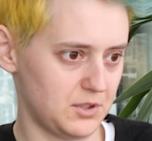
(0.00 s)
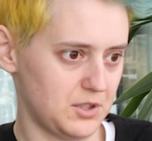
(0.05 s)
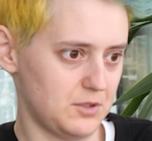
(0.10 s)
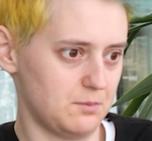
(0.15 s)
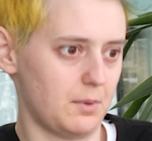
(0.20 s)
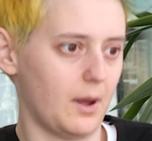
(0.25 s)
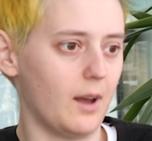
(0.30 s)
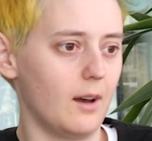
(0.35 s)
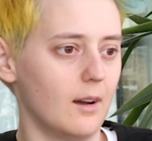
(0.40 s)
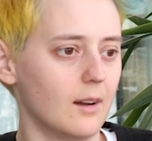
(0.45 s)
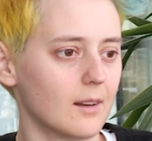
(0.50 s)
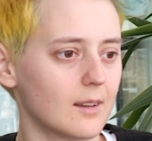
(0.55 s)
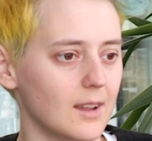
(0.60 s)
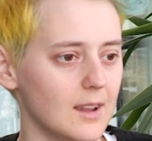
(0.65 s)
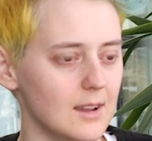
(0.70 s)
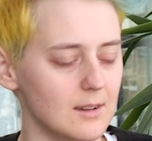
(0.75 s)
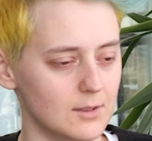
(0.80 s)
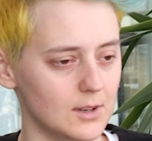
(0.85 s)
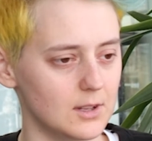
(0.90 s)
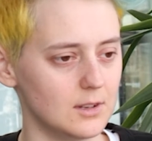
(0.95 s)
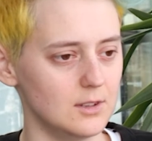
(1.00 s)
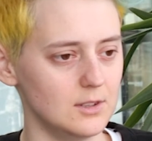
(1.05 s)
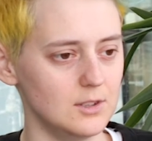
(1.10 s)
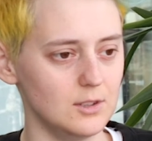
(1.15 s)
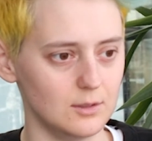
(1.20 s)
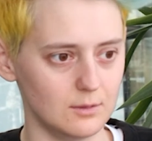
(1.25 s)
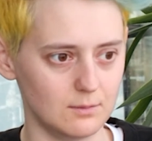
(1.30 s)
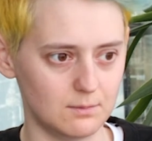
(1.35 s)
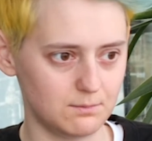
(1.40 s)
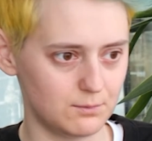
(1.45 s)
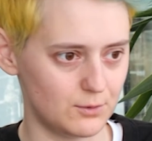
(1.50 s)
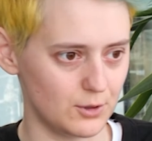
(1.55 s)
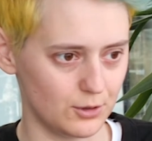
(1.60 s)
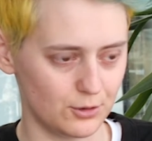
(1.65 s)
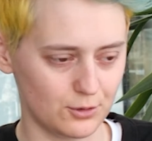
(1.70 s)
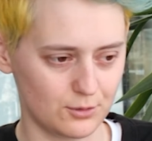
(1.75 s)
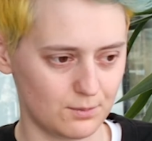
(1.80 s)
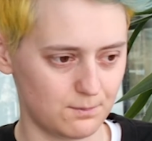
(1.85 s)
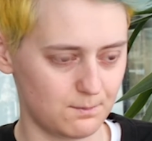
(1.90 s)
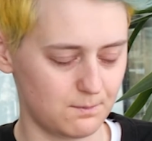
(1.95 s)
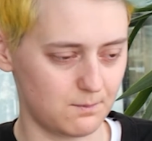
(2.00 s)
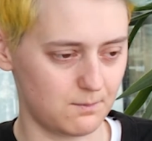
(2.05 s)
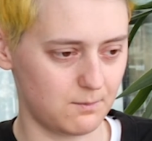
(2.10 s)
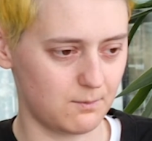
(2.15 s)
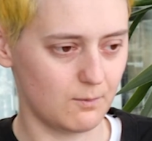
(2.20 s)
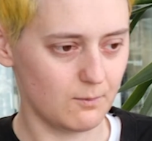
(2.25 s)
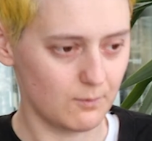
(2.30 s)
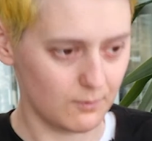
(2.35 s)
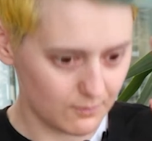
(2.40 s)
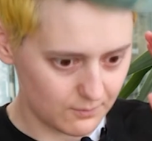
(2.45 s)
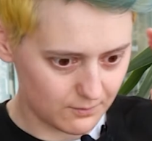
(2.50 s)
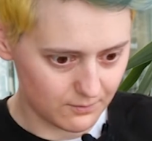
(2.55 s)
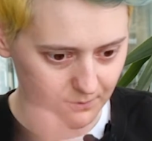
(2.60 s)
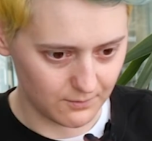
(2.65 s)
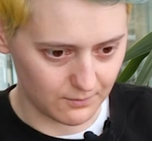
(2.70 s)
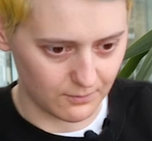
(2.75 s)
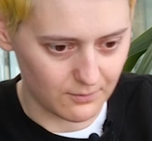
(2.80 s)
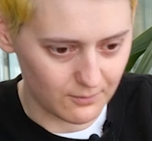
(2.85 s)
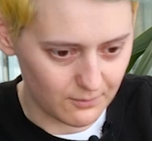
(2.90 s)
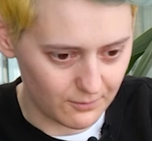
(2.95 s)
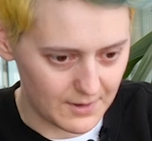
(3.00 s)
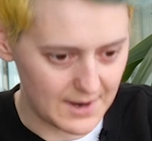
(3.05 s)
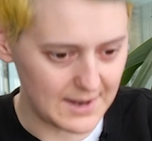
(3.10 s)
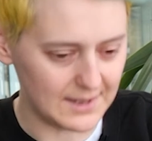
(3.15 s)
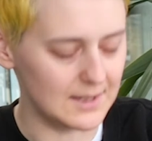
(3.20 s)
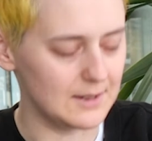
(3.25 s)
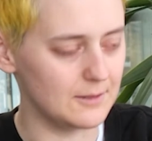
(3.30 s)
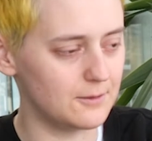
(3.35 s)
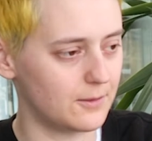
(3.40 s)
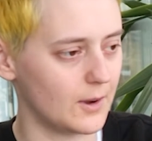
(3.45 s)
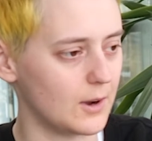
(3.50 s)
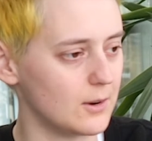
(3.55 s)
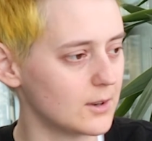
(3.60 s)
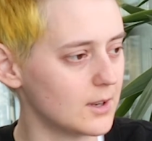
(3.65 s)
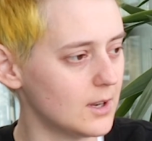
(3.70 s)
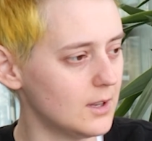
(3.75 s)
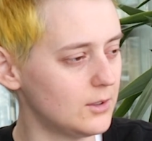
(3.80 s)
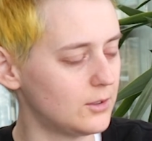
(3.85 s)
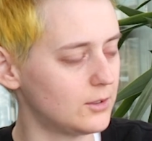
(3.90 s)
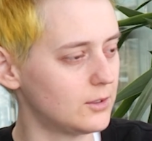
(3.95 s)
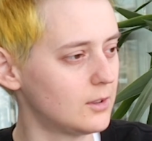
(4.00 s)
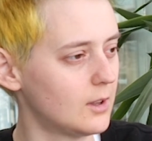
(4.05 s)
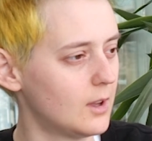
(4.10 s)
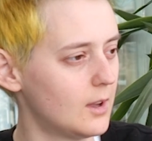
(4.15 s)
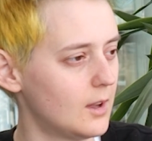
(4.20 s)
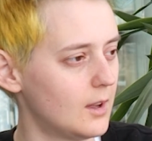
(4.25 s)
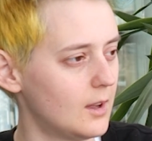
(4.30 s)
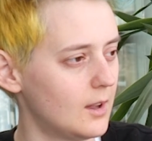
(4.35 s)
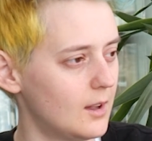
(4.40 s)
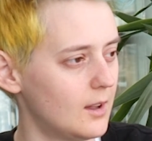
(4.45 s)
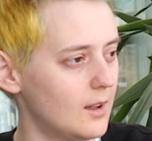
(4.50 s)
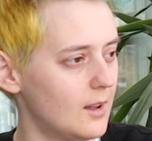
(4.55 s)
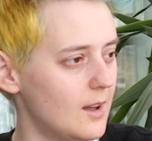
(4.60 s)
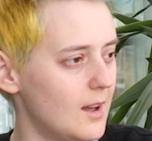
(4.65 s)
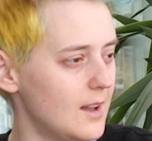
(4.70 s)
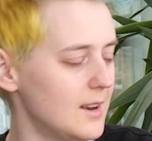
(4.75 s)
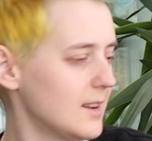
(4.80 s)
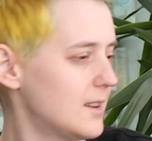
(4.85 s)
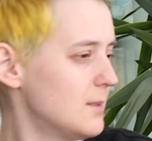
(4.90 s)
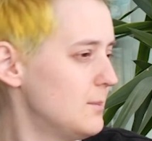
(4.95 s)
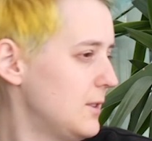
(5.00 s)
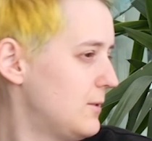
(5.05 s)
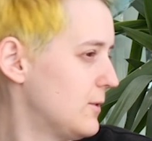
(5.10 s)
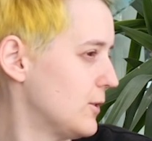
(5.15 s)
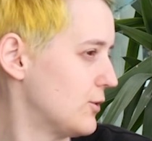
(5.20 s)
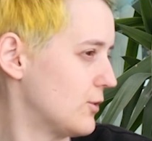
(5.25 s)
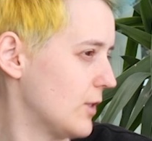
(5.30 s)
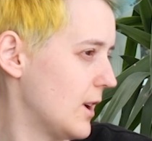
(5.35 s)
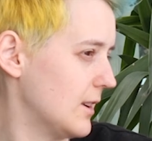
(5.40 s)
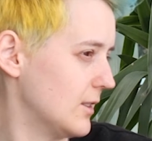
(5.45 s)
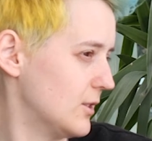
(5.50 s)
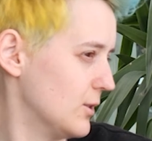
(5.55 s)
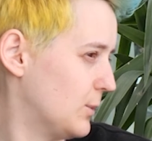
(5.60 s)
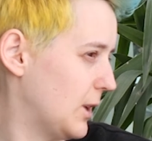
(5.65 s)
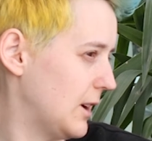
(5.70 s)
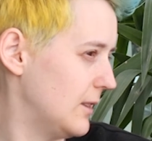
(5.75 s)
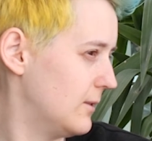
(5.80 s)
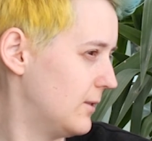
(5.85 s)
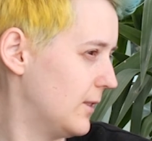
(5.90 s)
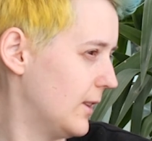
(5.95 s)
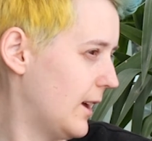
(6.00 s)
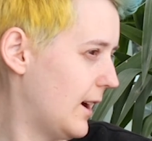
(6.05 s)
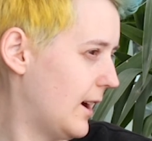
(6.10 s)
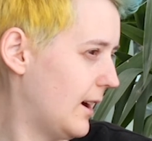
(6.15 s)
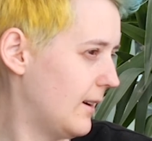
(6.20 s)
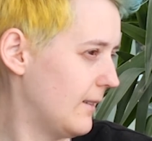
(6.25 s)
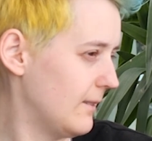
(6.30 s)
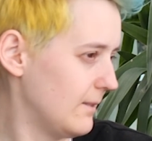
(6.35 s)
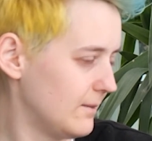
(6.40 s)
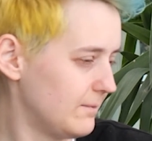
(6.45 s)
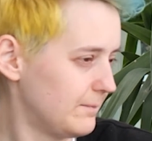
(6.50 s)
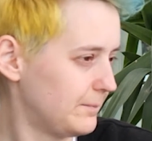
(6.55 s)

spark even and you just really focus, and it can be frustrating to wait for that.